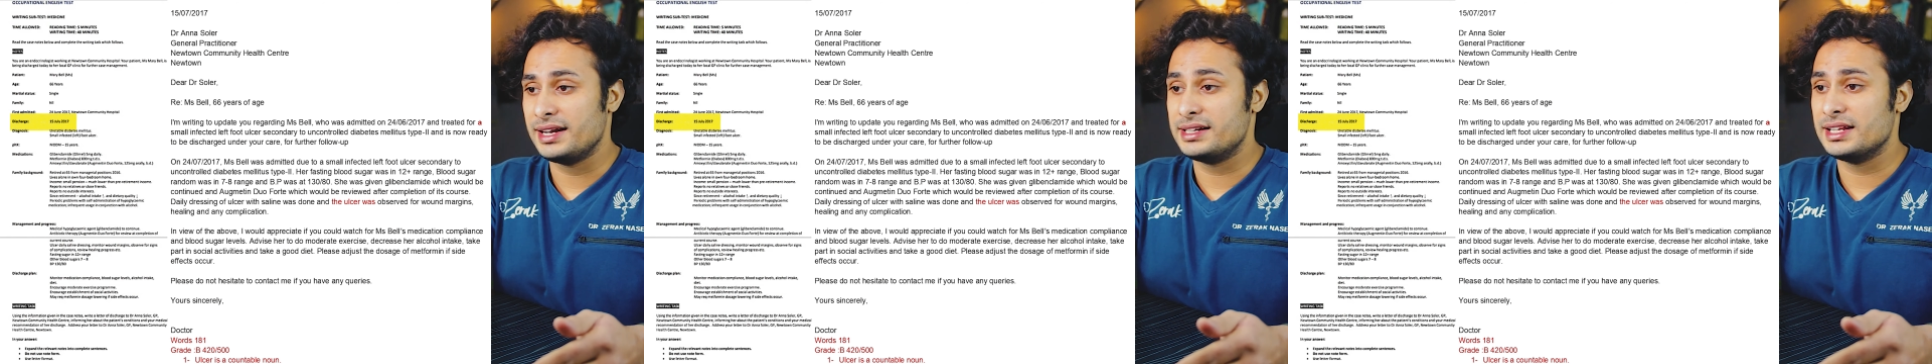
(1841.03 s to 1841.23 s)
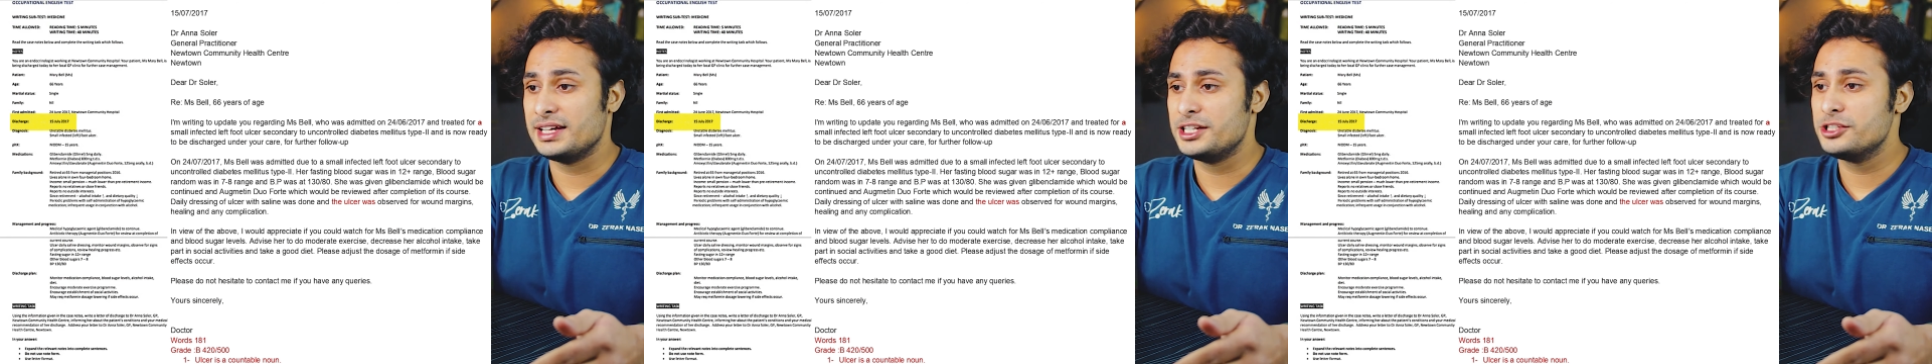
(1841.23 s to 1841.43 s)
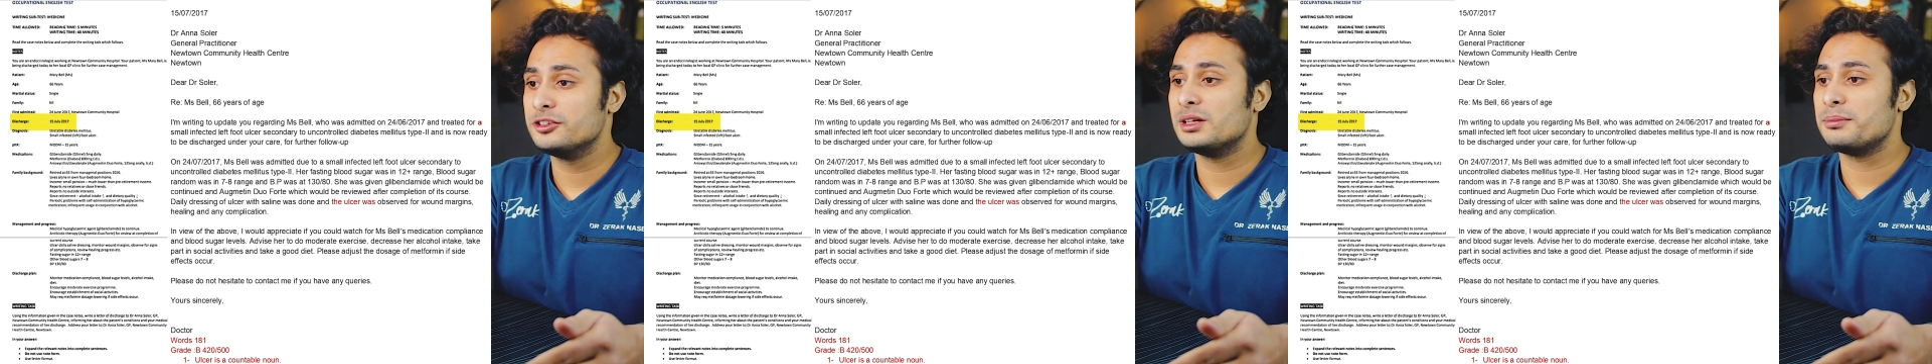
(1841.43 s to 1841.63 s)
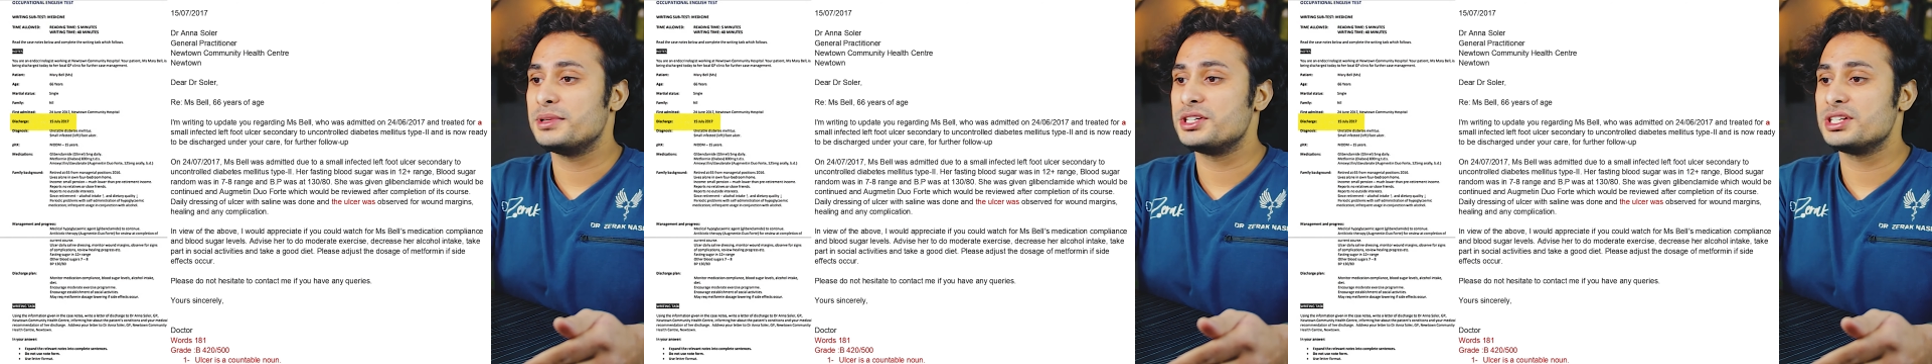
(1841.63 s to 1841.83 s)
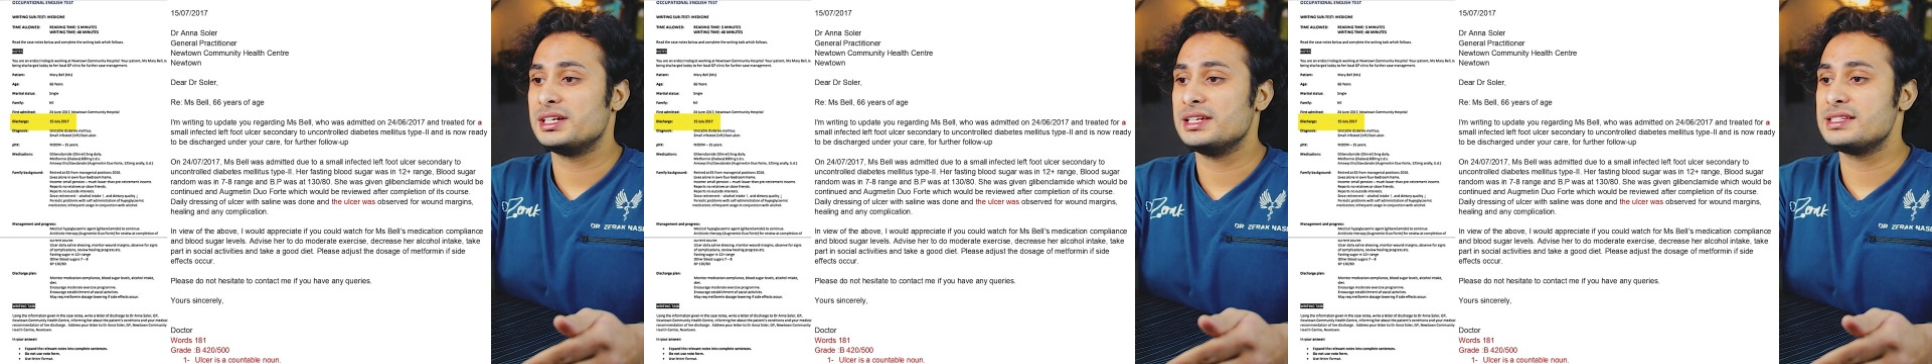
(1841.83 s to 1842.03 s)
and the age of the
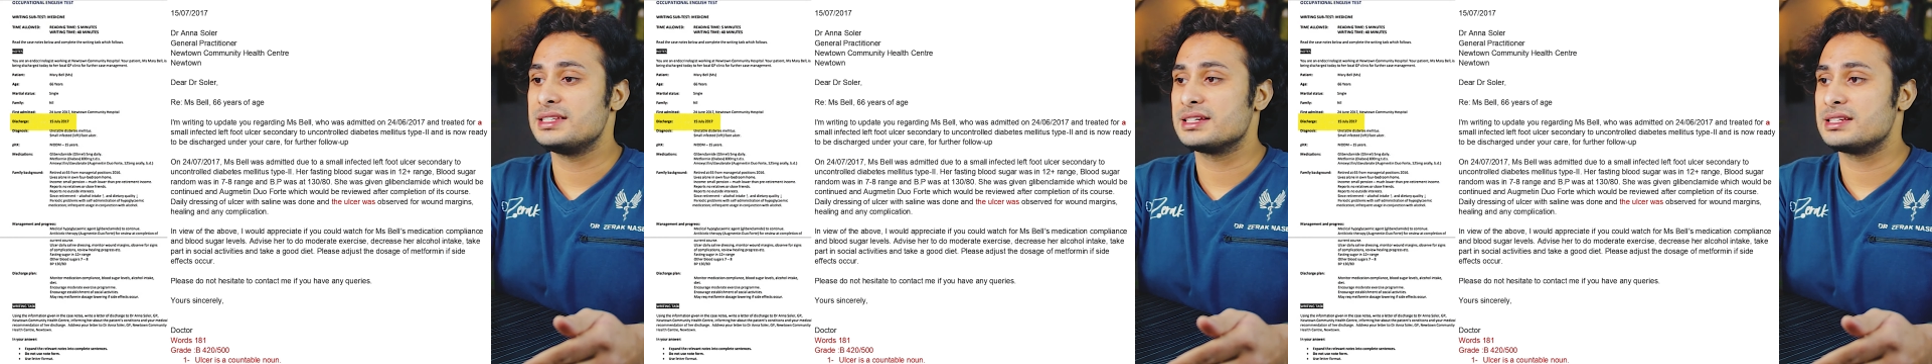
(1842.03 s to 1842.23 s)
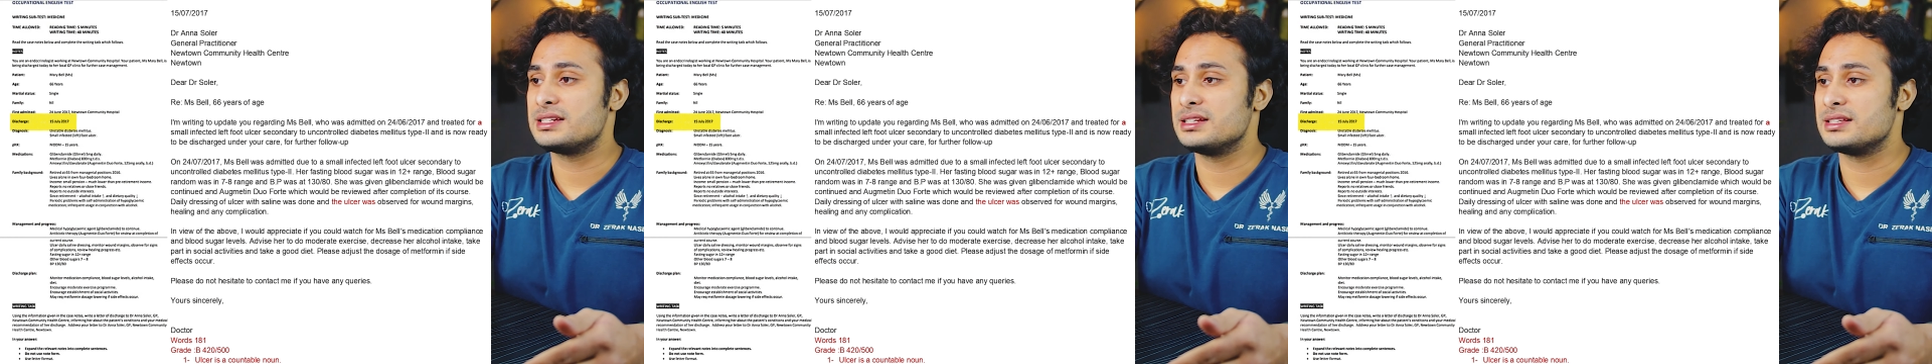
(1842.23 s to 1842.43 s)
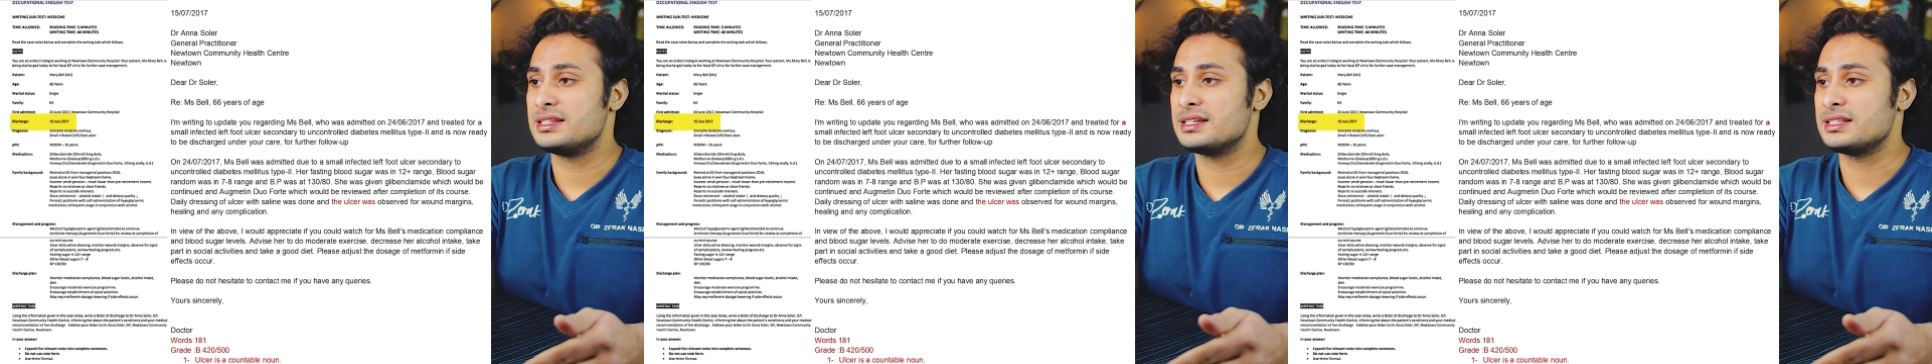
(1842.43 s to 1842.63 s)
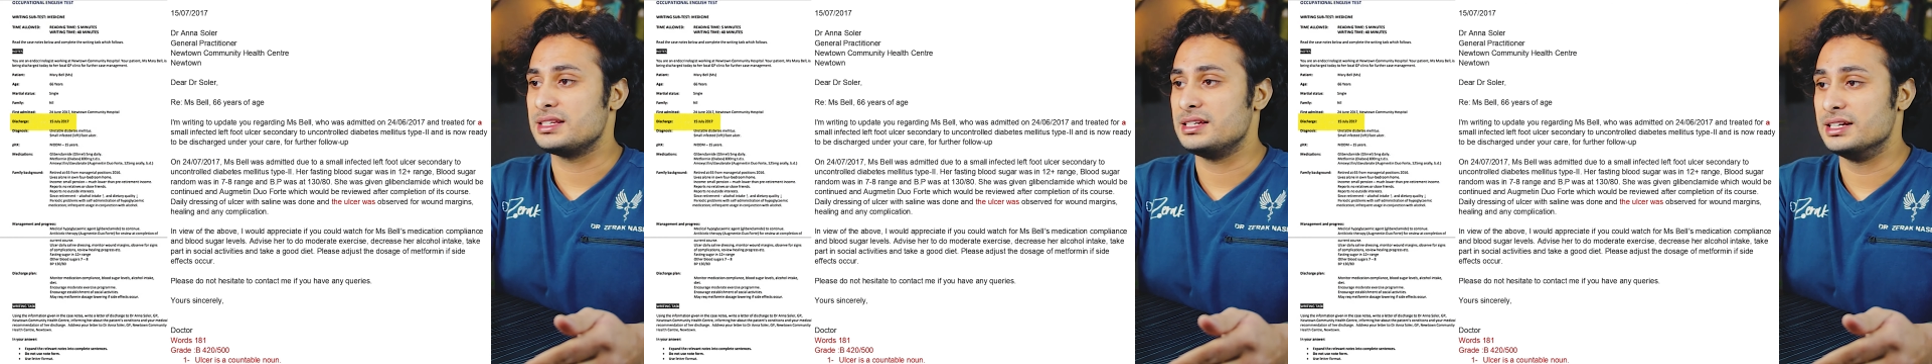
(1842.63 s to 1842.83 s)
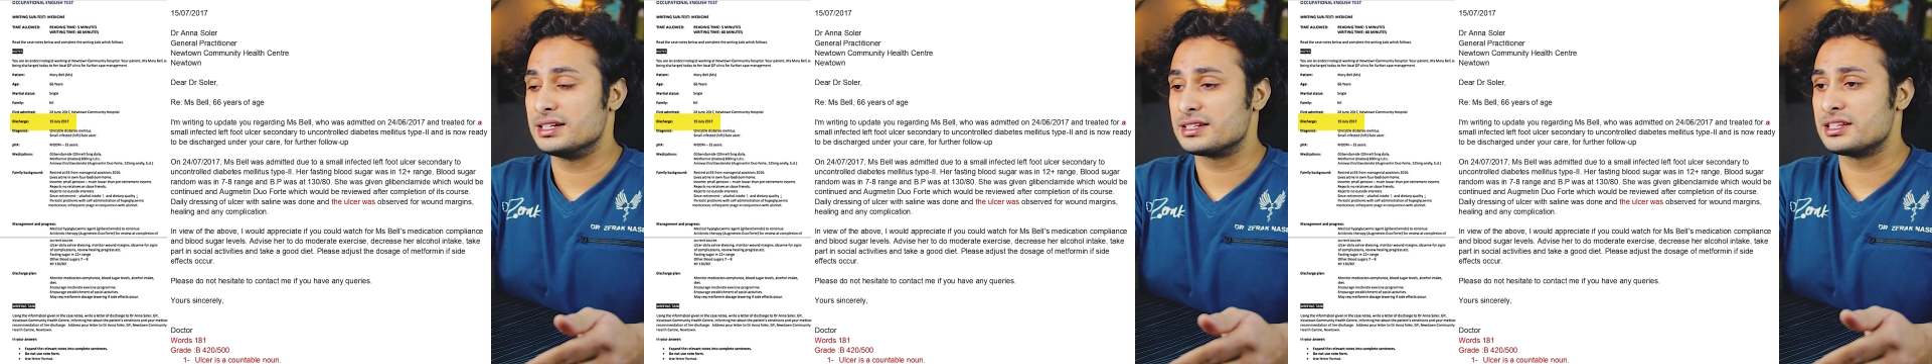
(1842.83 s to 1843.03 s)
patient is 66
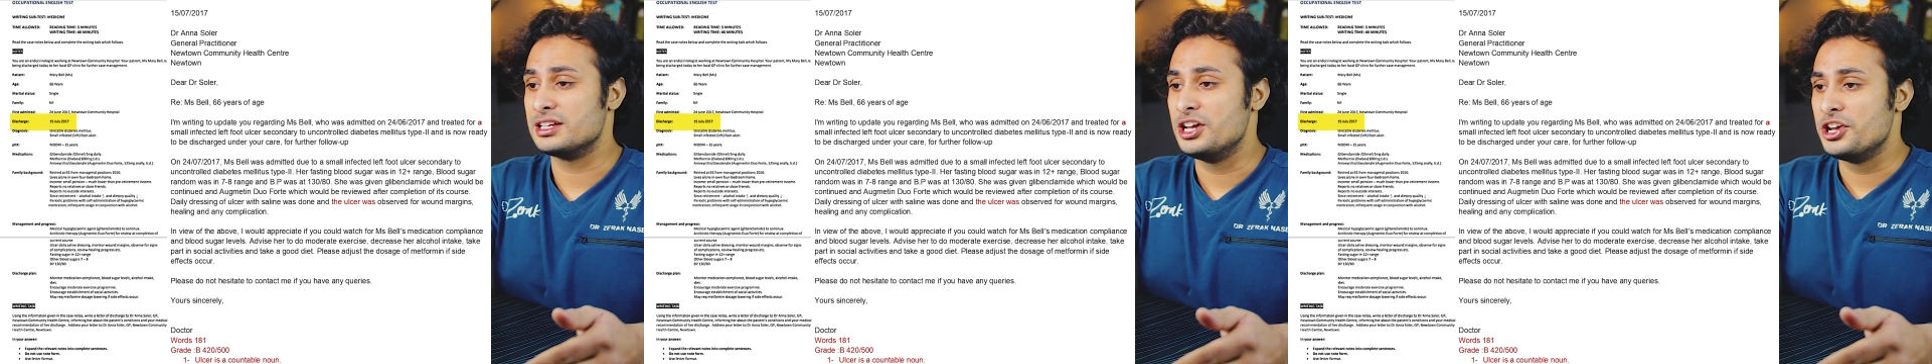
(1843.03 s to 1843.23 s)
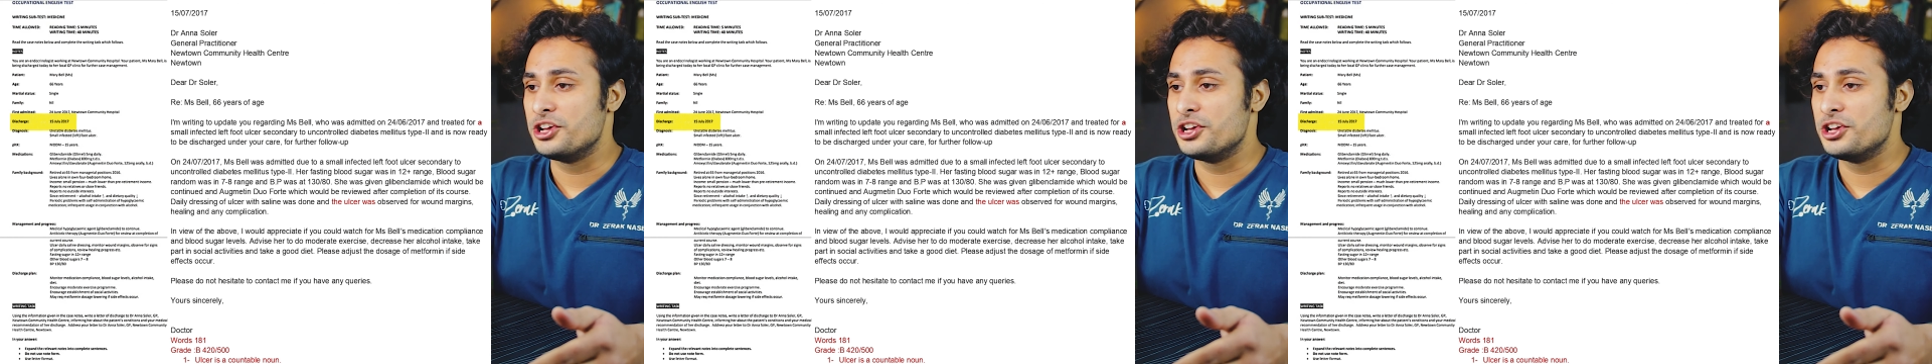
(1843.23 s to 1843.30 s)
years.